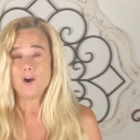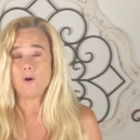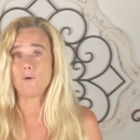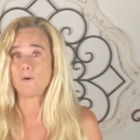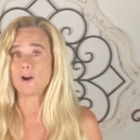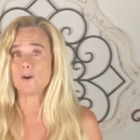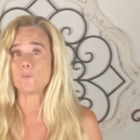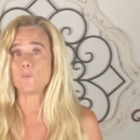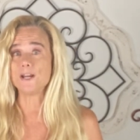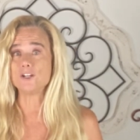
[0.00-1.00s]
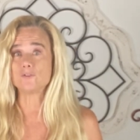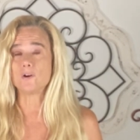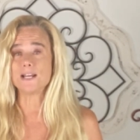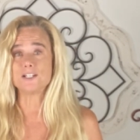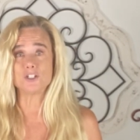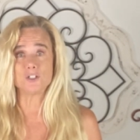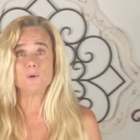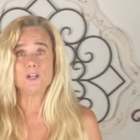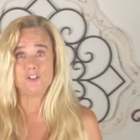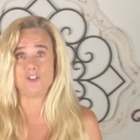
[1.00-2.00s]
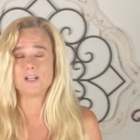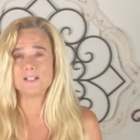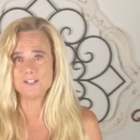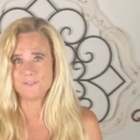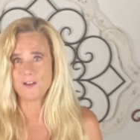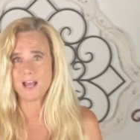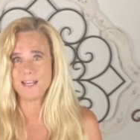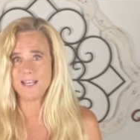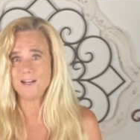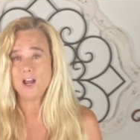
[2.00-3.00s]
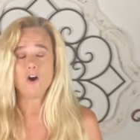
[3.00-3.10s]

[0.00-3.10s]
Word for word: or we try to justify it,